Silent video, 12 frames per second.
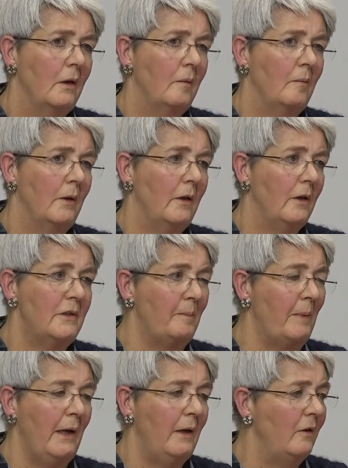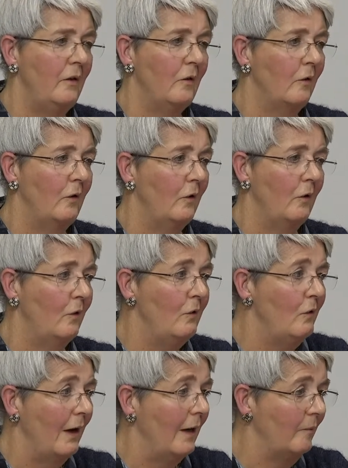It depended on
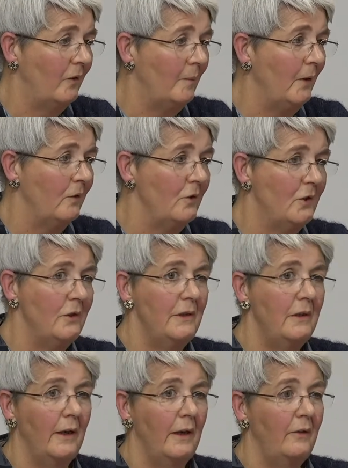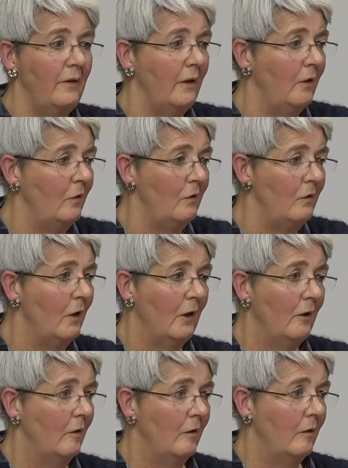who happened to be on duty that day, who
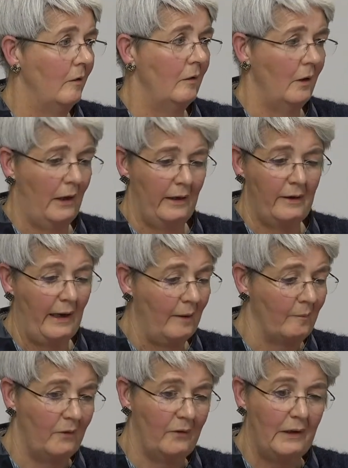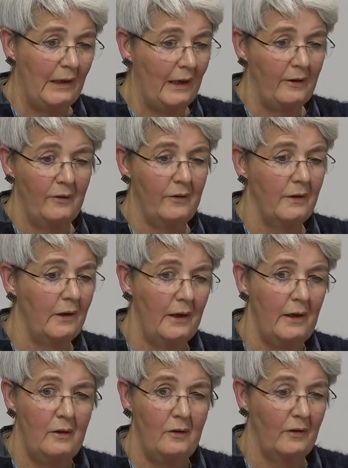had happened to glance at the
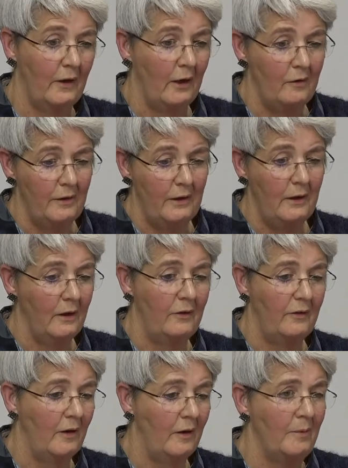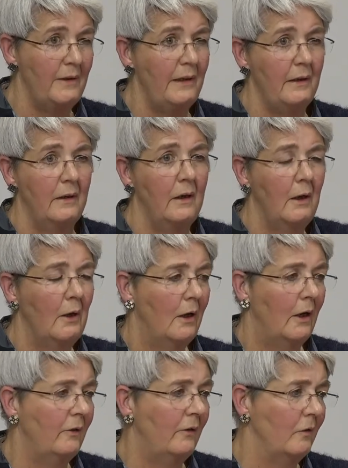guidance and how they interpreted it.
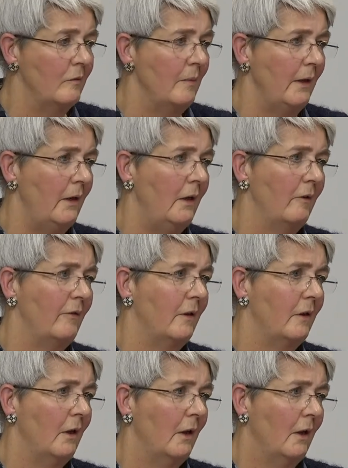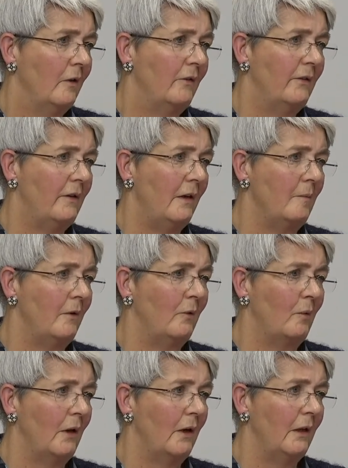And so many of the
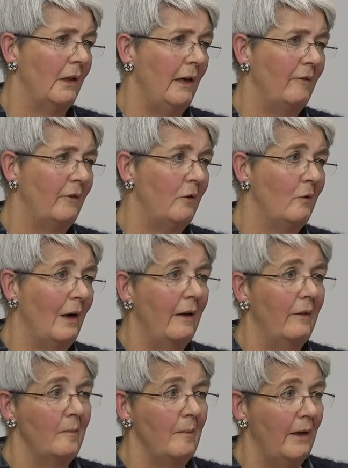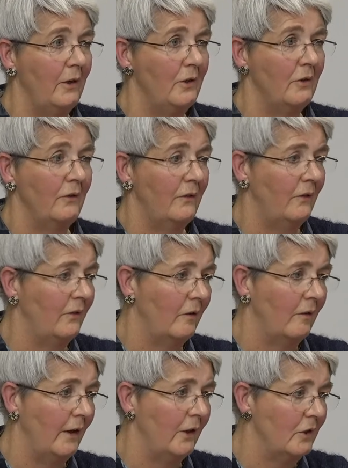statements were kind of left, at the manager's
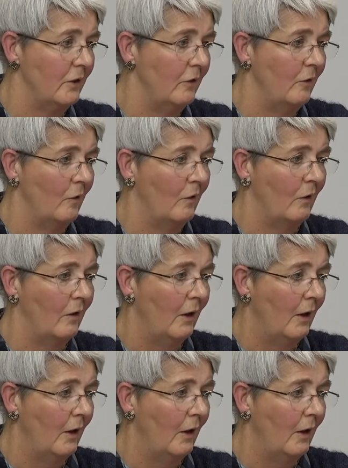discretion, or